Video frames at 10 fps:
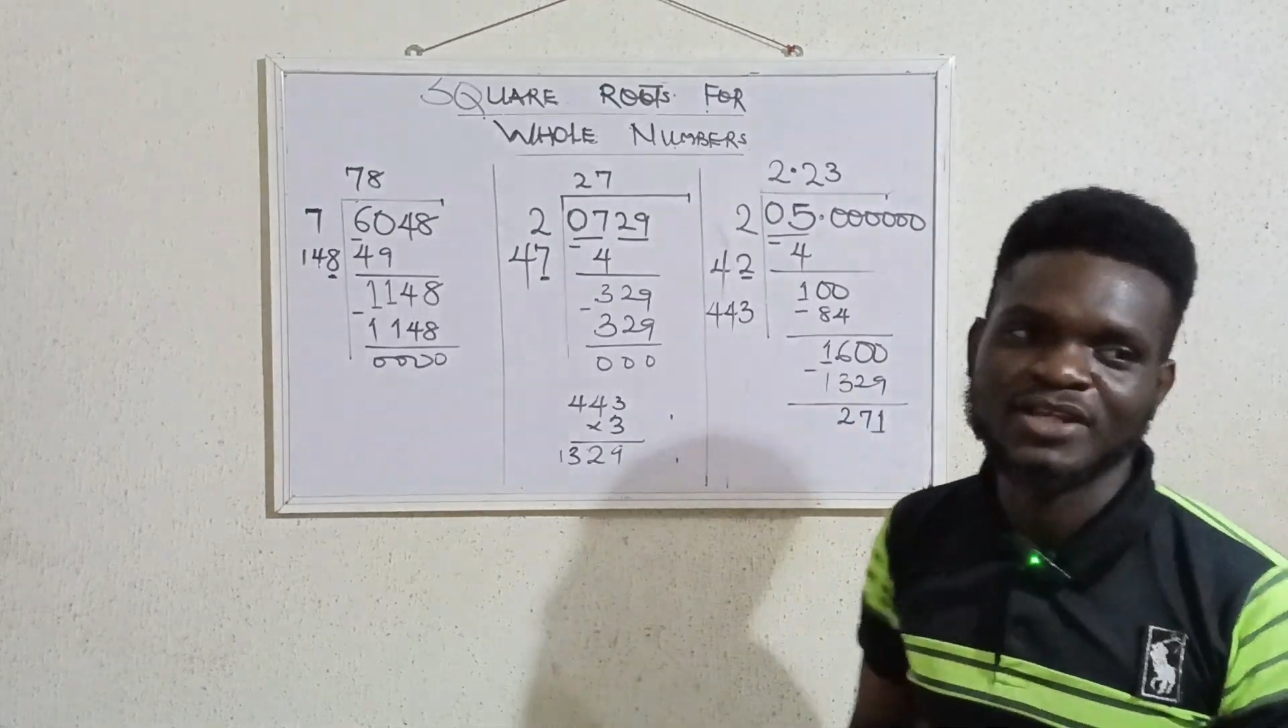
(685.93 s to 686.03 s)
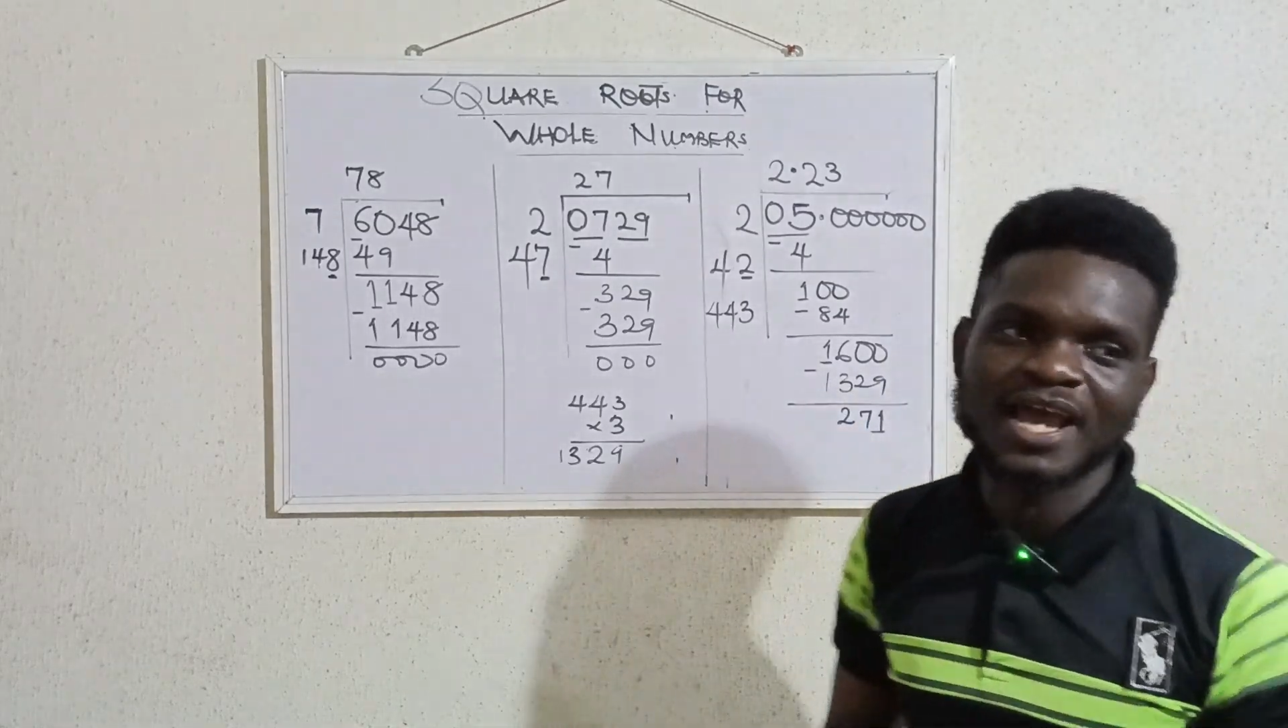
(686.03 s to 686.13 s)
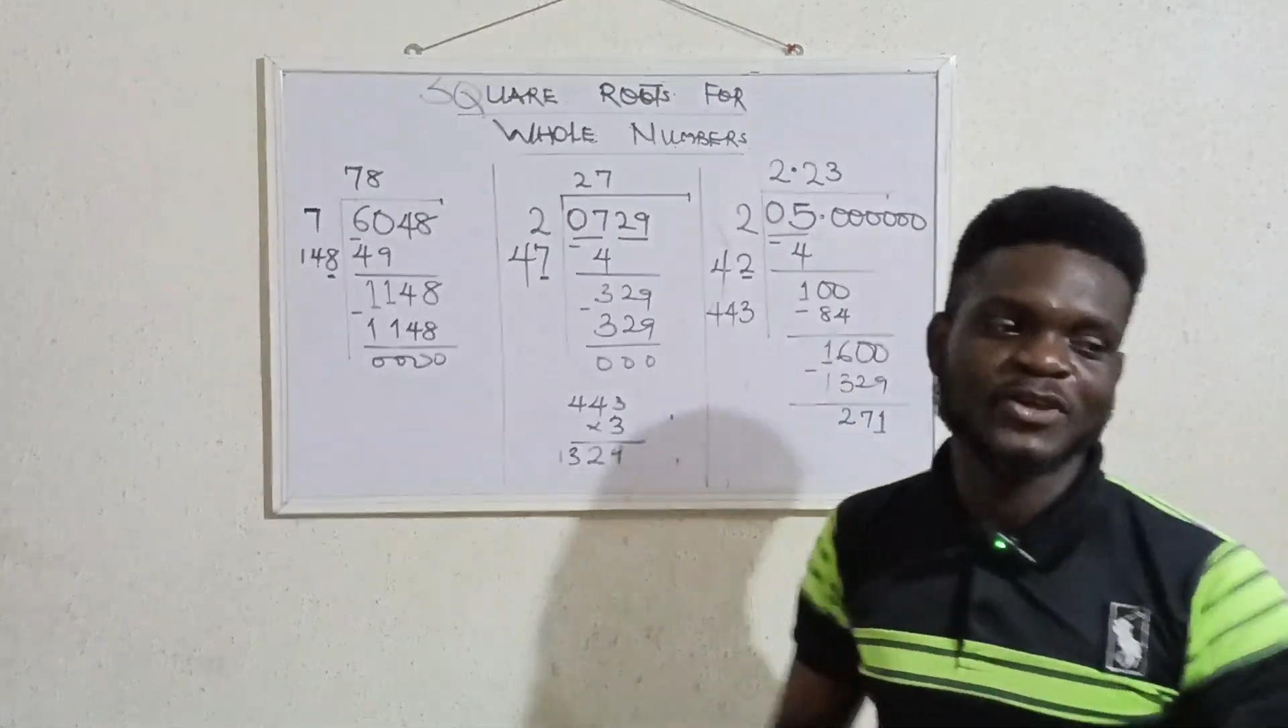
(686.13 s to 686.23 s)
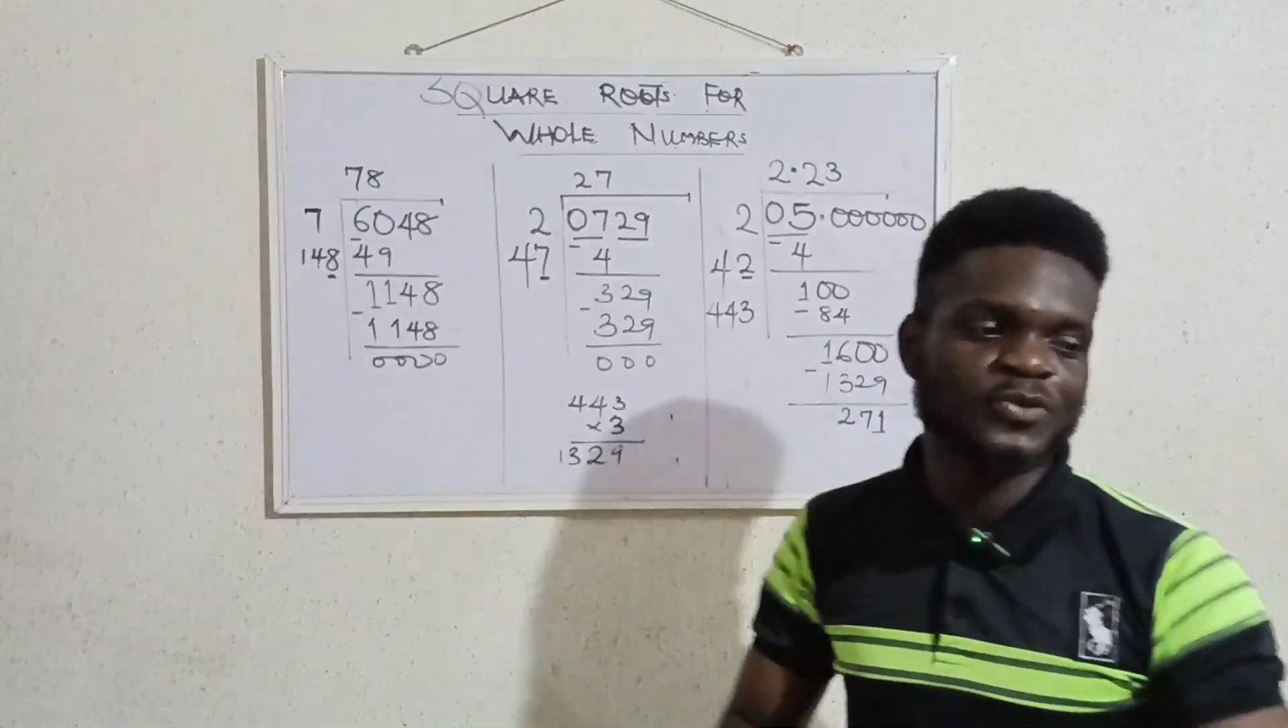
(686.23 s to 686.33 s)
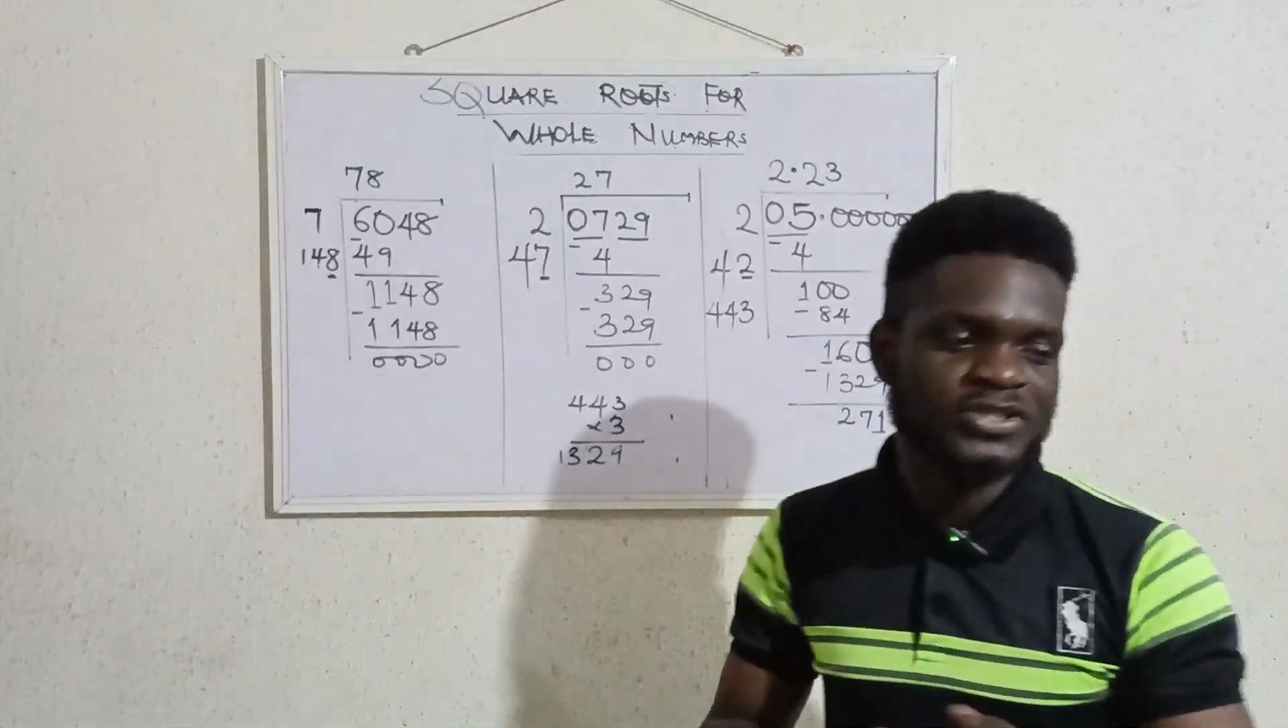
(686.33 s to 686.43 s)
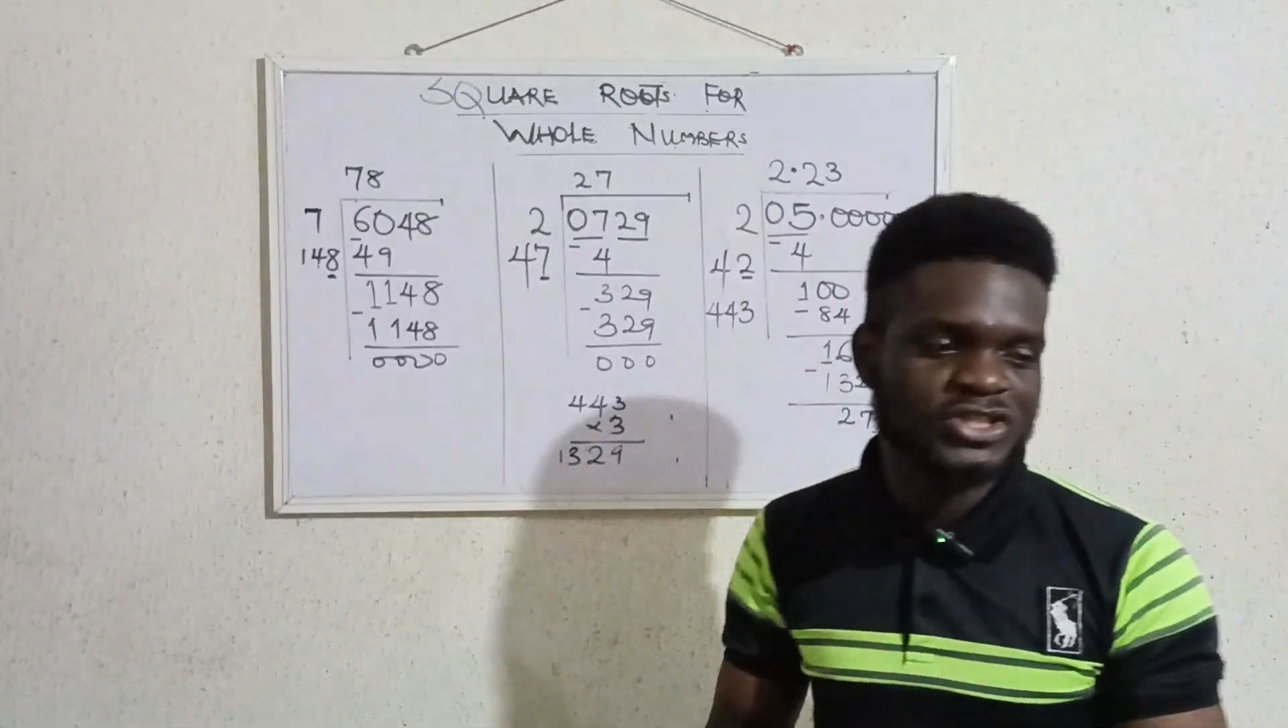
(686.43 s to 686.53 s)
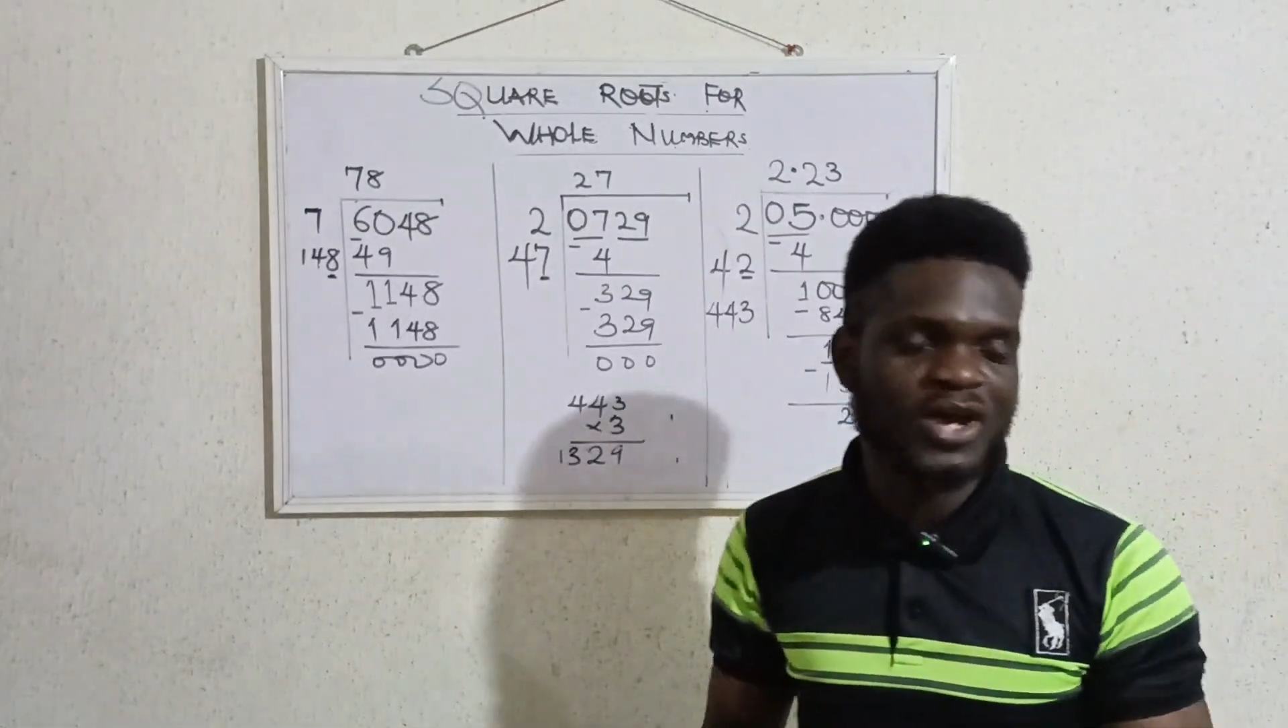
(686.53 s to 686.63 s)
the accuracy